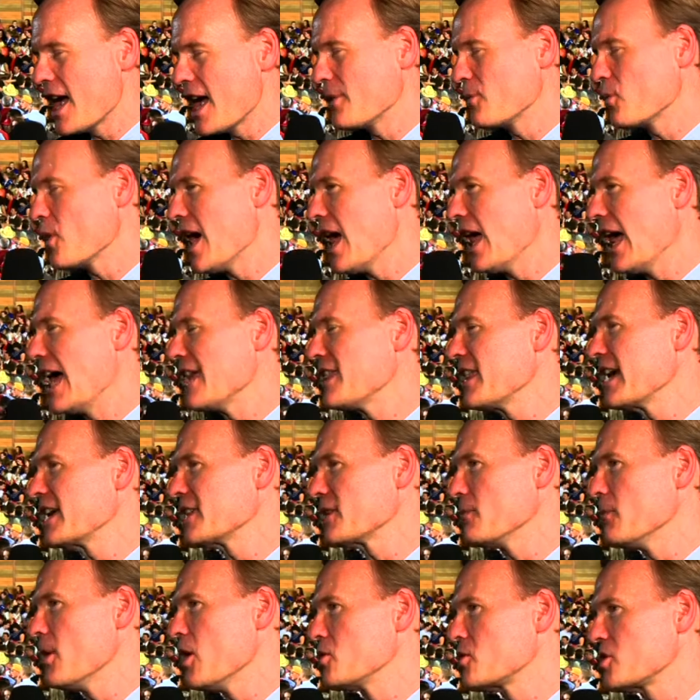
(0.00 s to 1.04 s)
Well, I think the
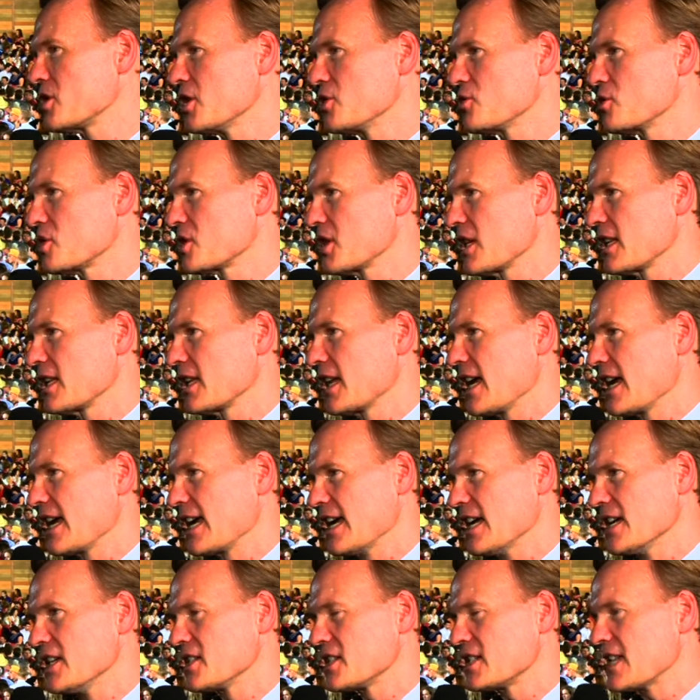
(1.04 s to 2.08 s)
most interesting thing
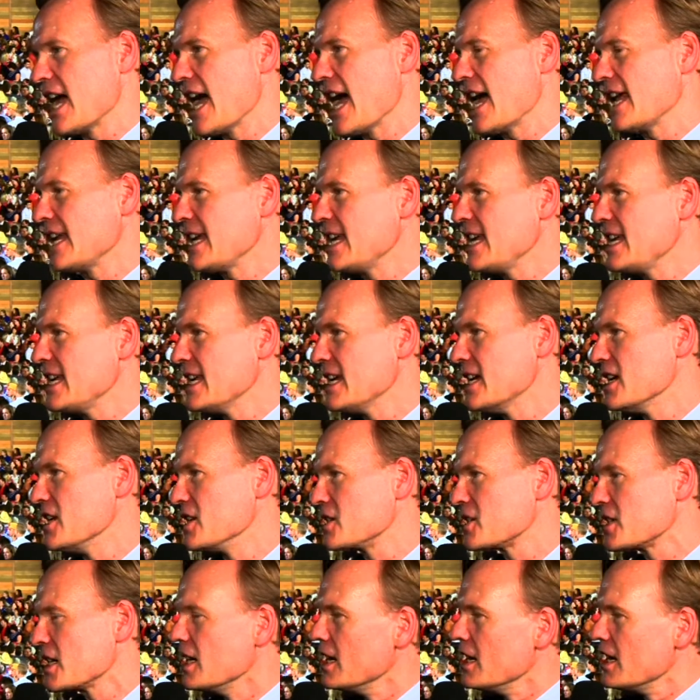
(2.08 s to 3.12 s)
is that he is
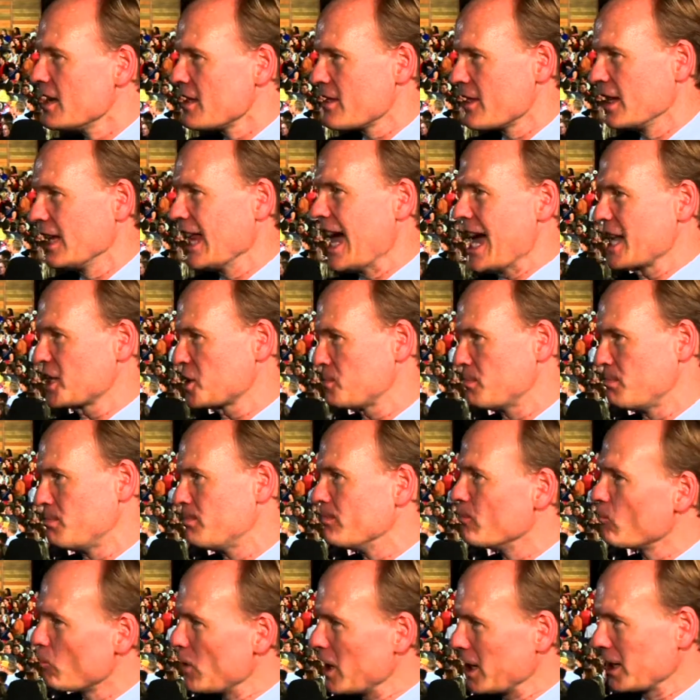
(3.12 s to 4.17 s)
the last
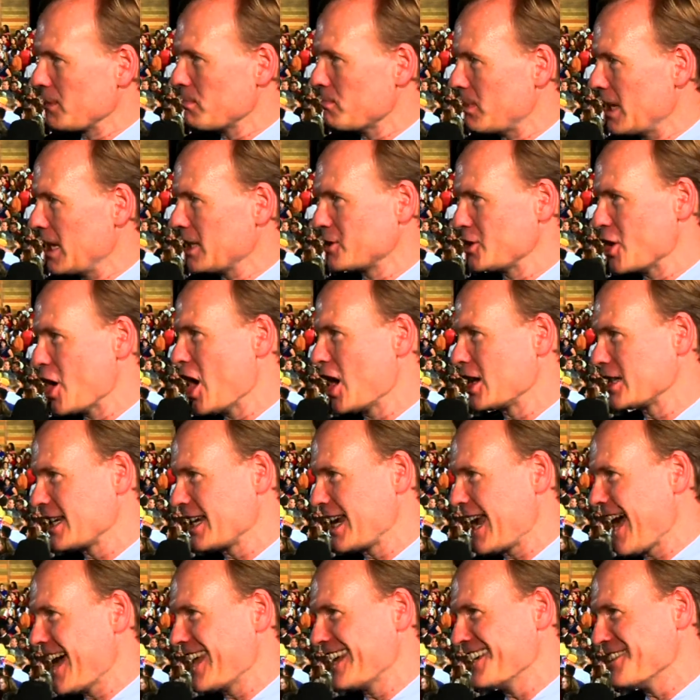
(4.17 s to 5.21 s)
really big dog to
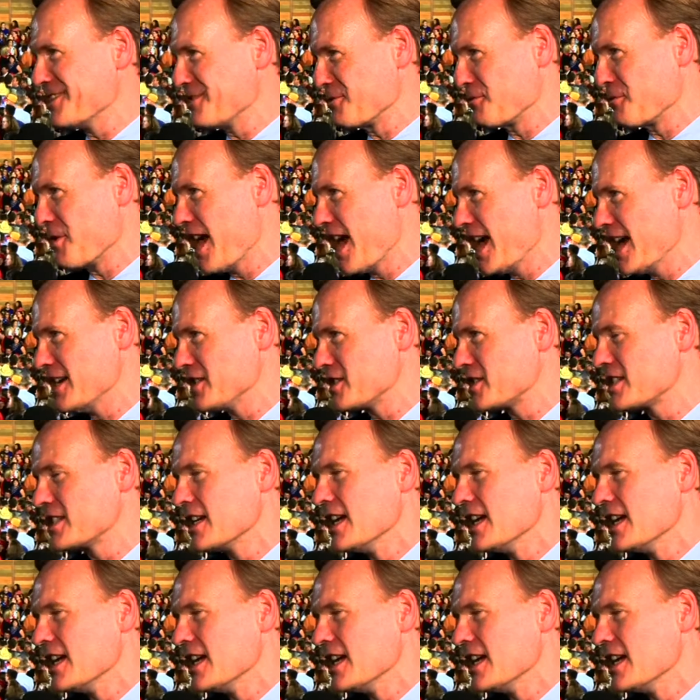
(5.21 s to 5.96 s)
get in the race.